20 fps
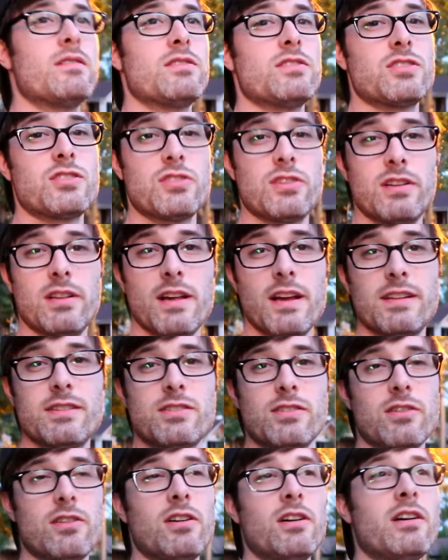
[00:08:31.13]
Street
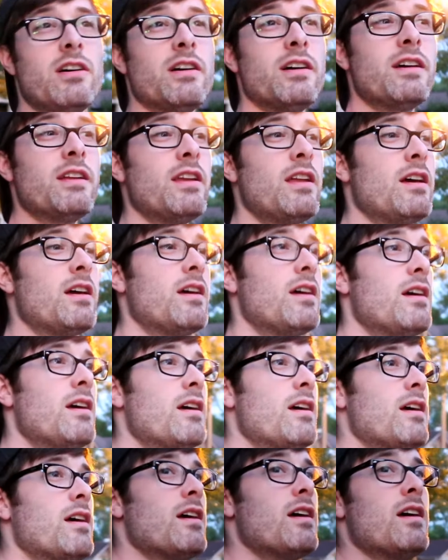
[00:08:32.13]
lights are on,
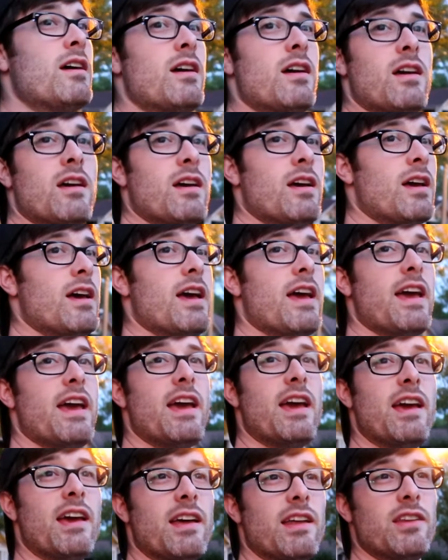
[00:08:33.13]

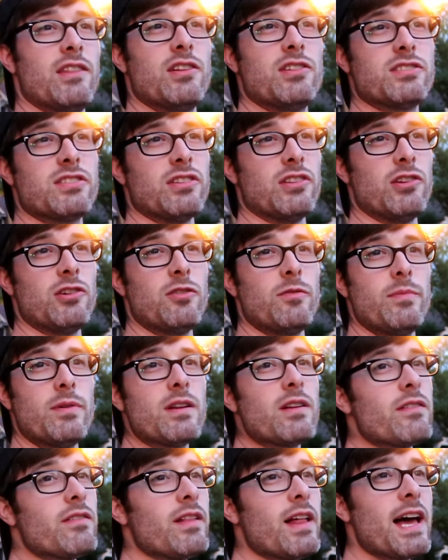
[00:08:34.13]
and there's a little bit
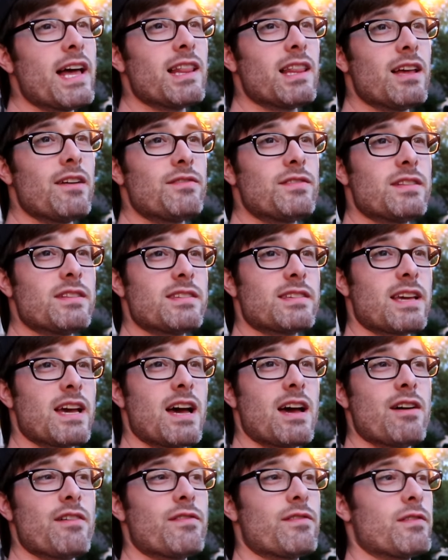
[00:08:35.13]
of light left in the
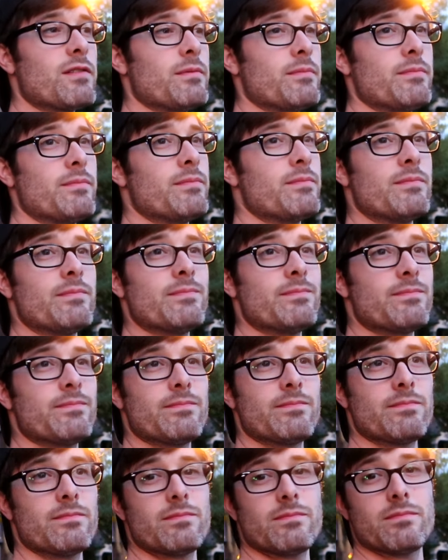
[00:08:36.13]
sky from
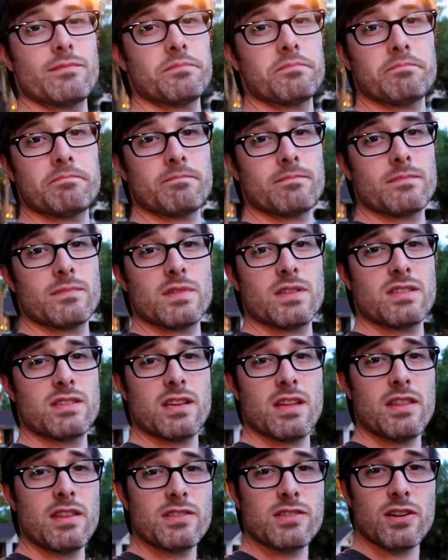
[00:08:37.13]
the
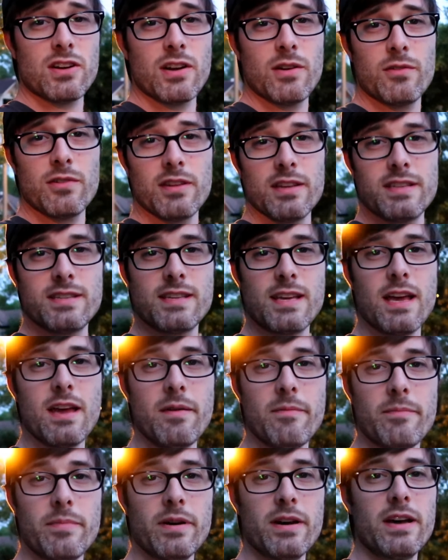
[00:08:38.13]
sun that's already really
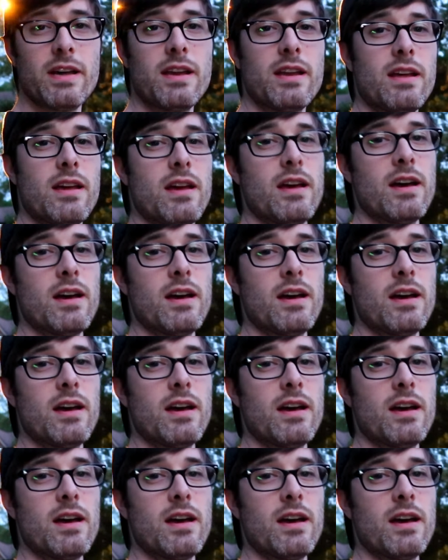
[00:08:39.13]
set, but